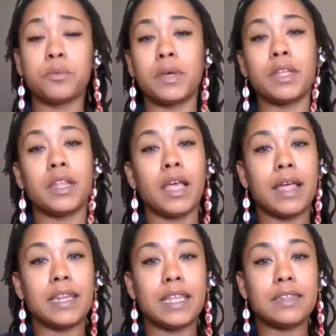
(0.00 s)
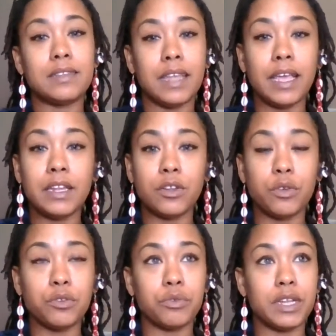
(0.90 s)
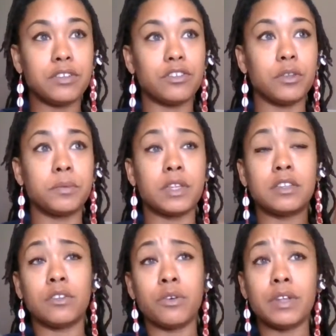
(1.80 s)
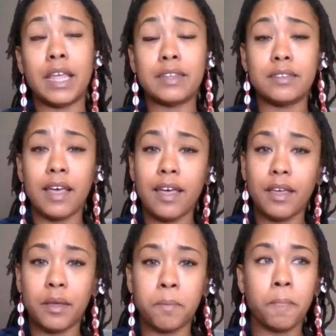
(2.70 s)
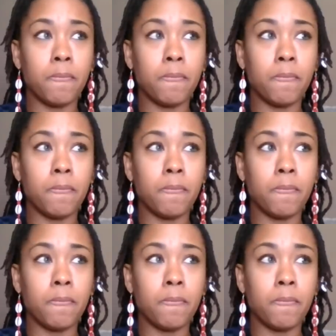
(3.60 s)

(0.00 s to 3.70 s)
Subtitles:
But they stayed in those relationships because during that time